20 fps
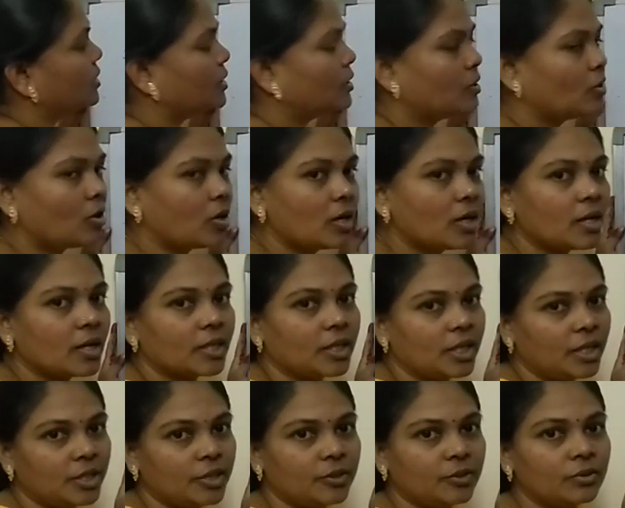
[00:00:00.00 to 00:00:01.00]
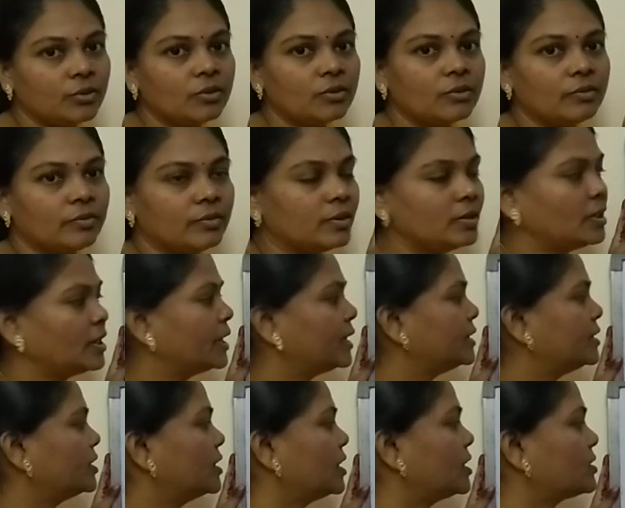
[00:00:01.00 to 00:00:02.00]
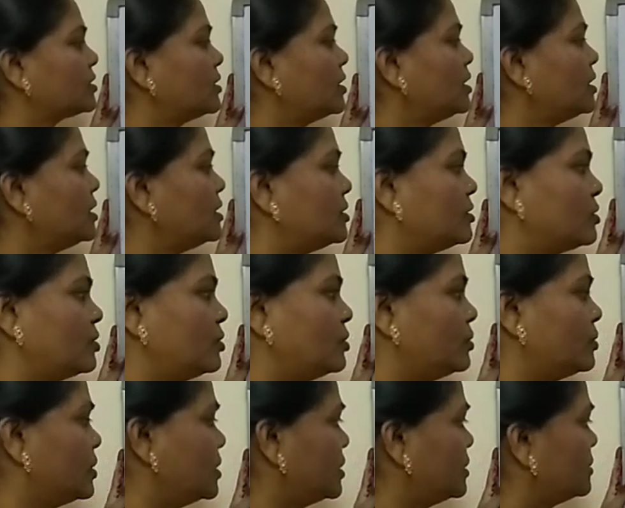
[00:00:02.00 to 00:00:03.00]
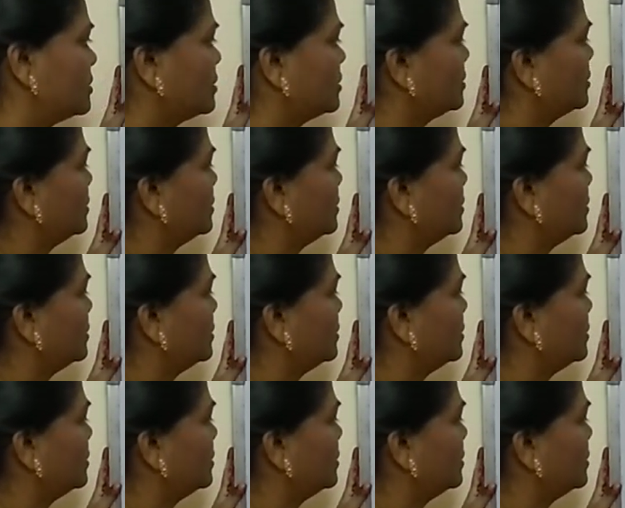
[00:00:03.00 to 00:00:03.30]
.edu for educational institutions.